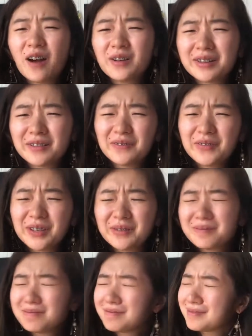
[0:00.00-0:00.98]
in the field.
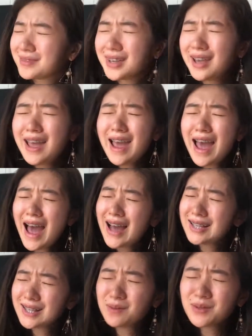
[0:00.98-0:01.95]

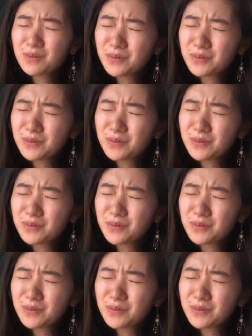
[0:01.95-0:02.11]
I sound so